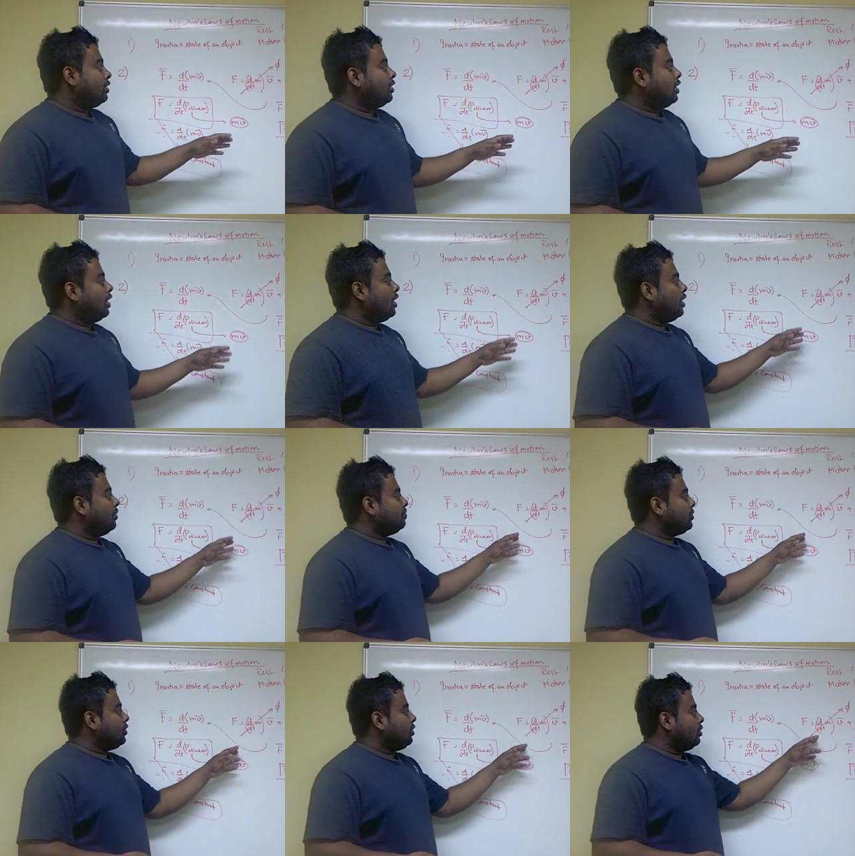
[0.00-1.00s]

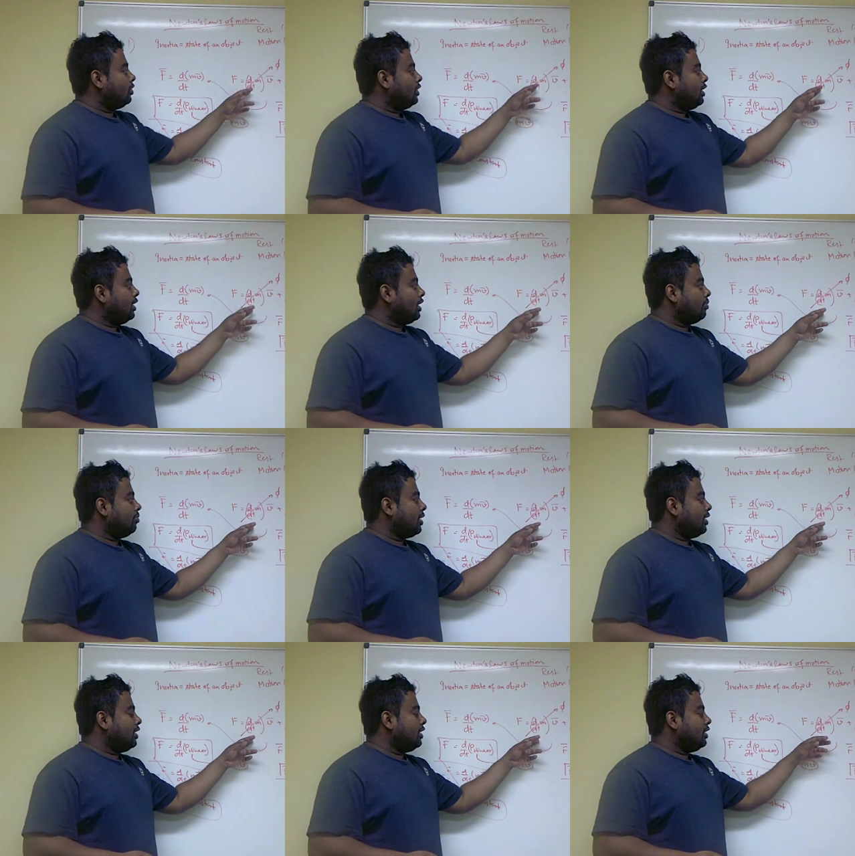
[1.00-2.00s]
dm by
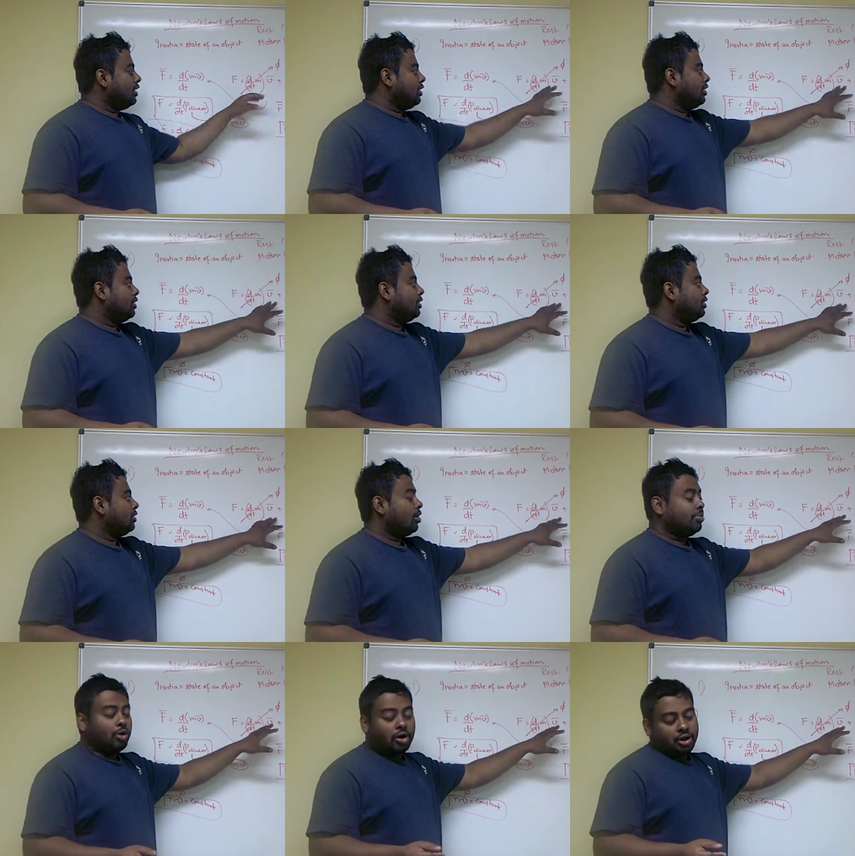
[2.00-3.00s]
dt, or
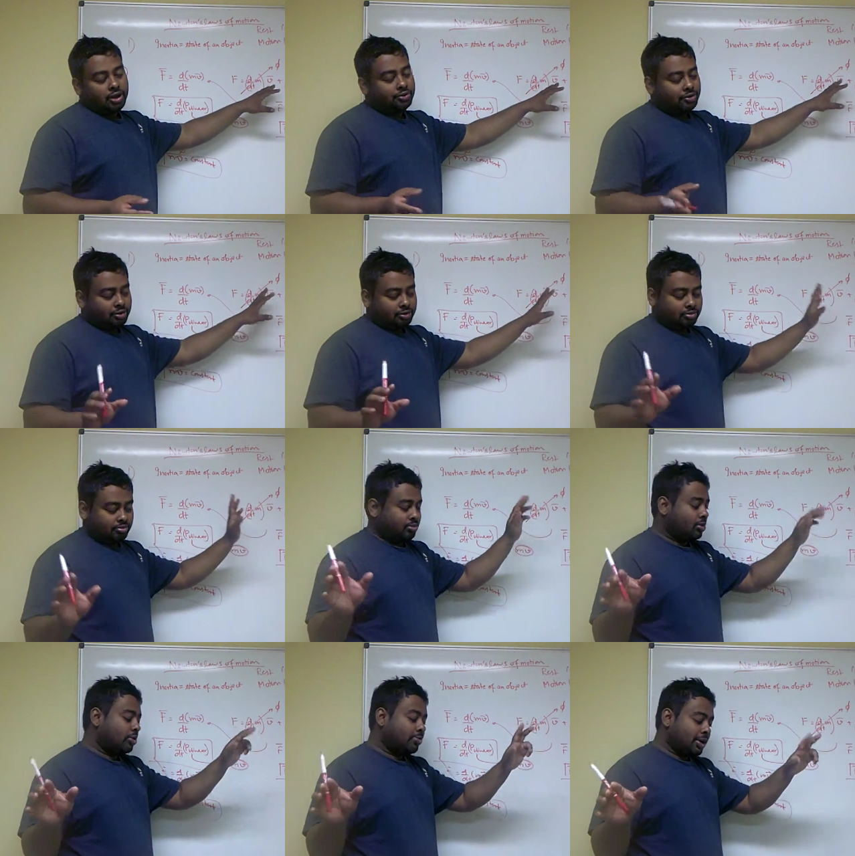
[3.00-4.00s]
bodies,
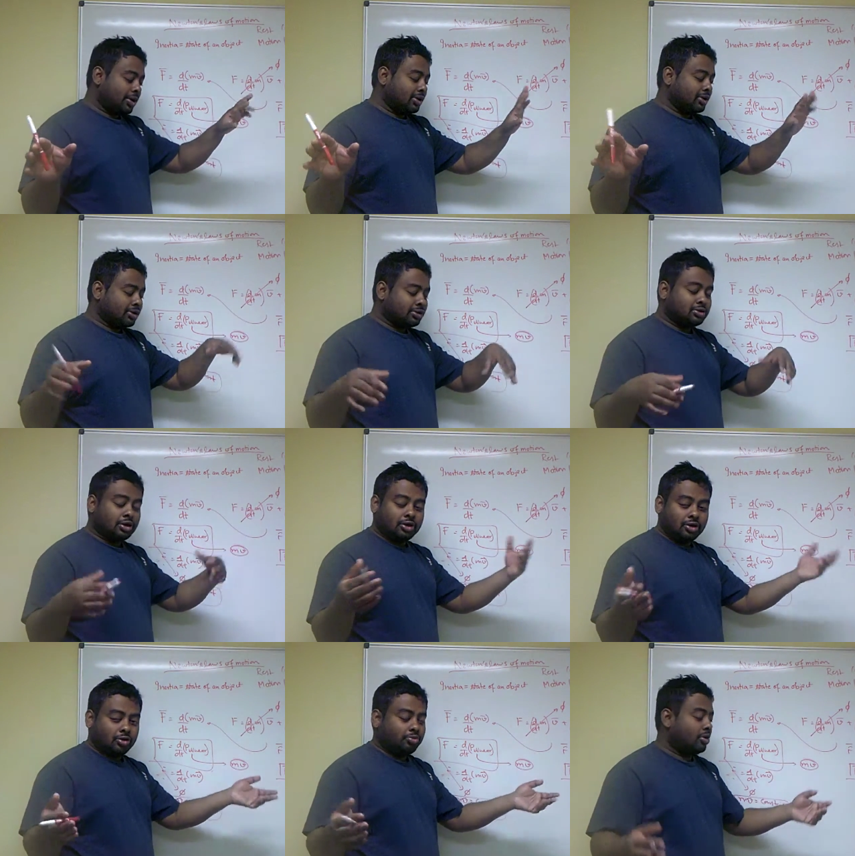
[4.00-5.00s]
not particles,
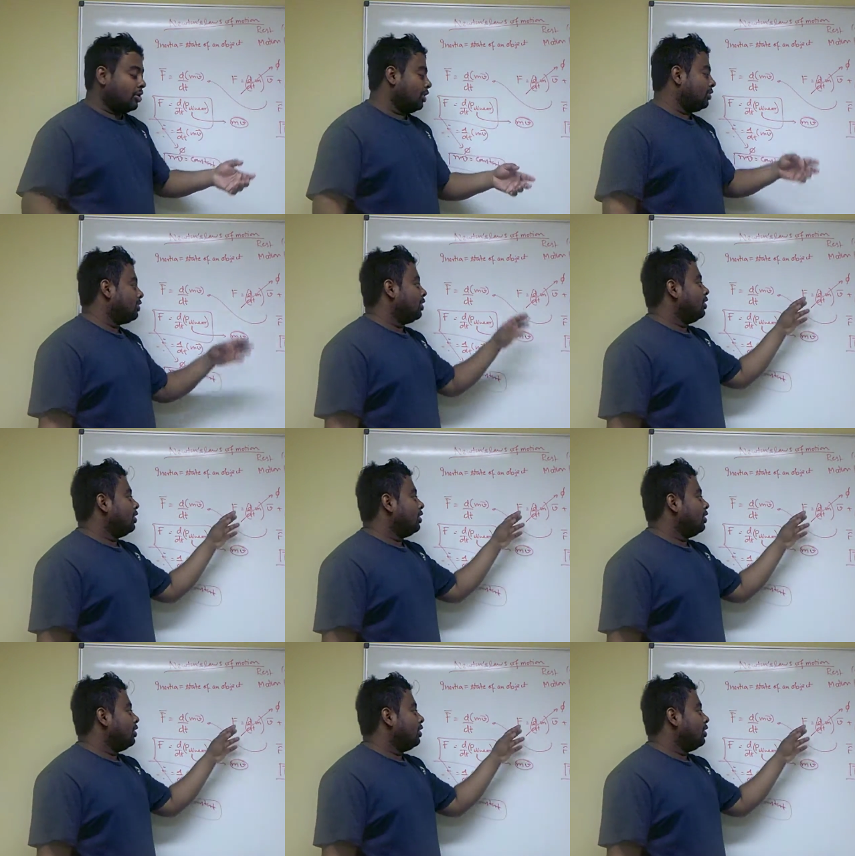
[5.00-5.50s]
continuum bodies,